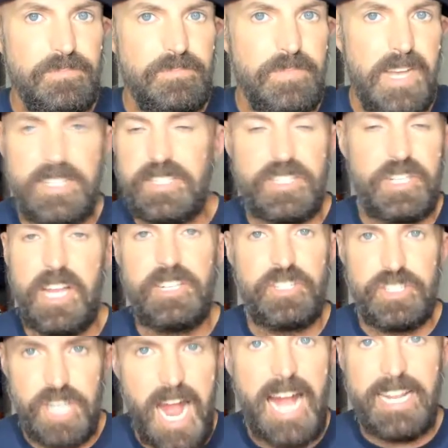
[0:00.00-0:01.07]
It's
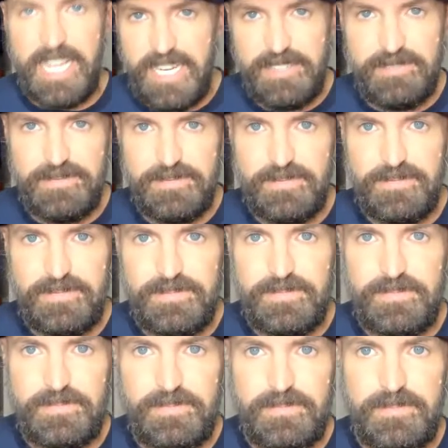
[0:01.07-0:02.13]
shocking,
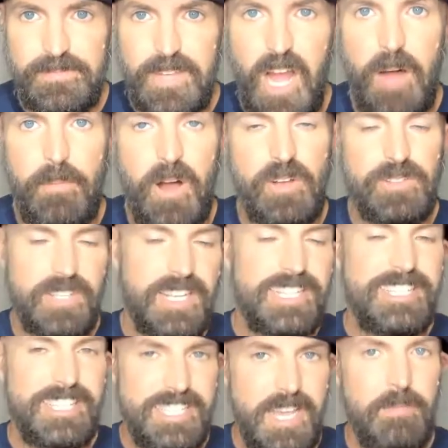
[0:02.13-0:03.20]
almost.
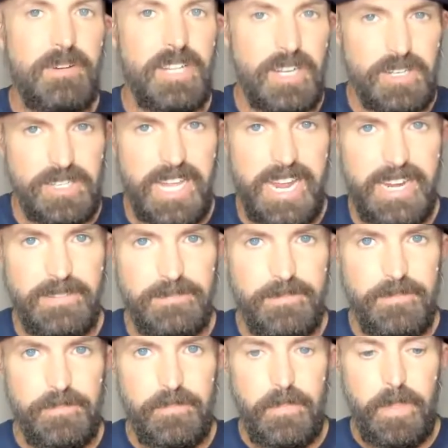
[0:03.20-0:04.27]
Similarly,
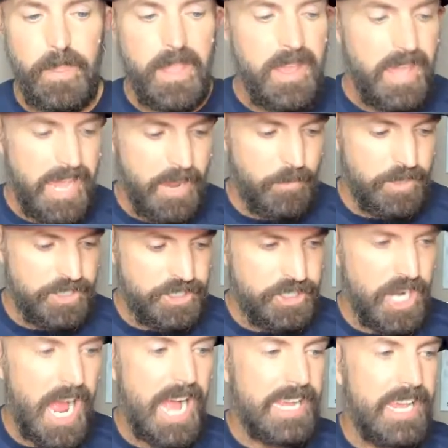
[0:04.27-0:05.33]
it was
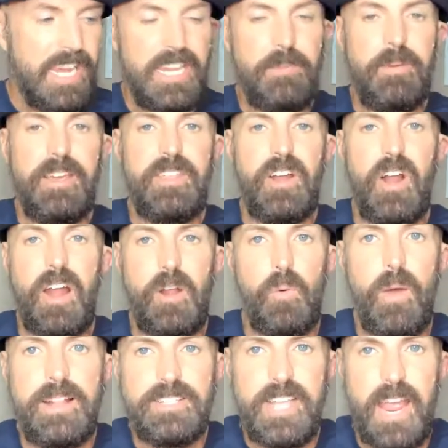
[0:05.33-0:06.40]
shocking to be there on a
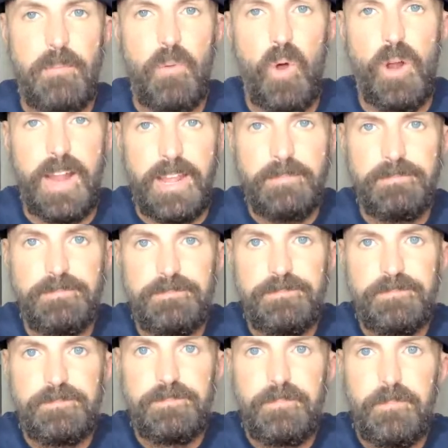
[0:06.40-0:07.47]
Wednesday morning
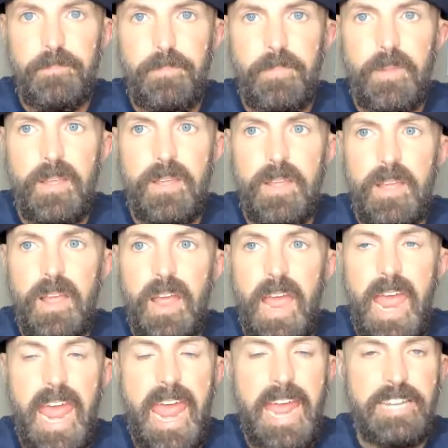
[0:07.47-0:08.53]

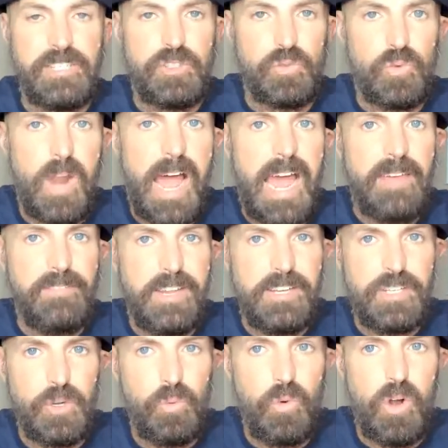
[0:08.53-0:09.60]
and driving
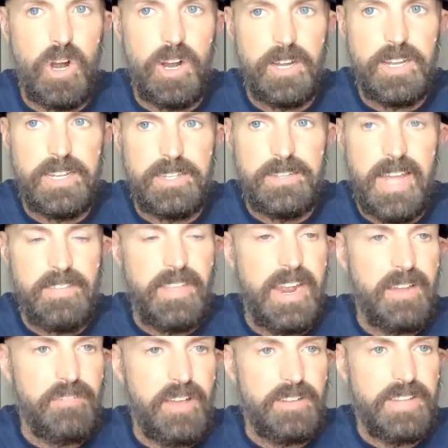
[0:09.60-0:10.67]
to work at the
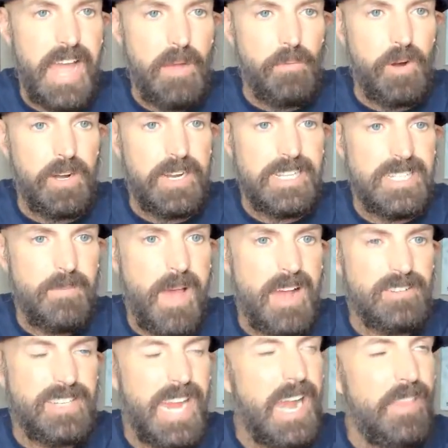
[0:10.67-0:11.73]
NFL Network. It's
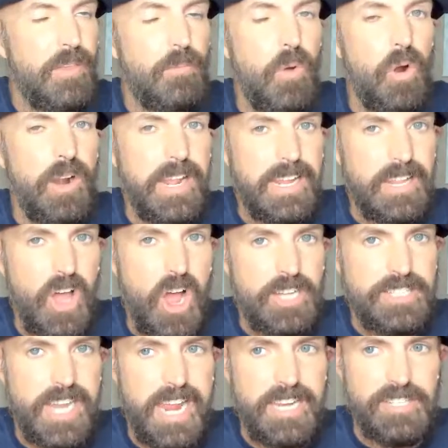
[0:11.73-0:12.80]
about 10 in the morning in
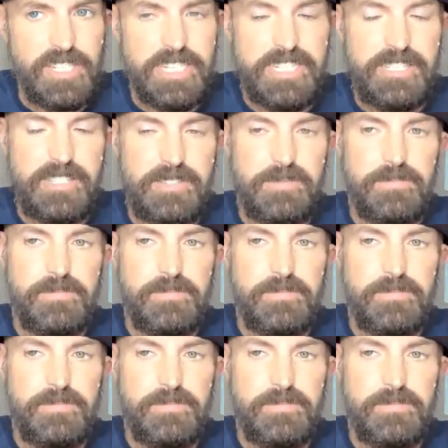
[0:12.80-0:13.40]
Los Angeles.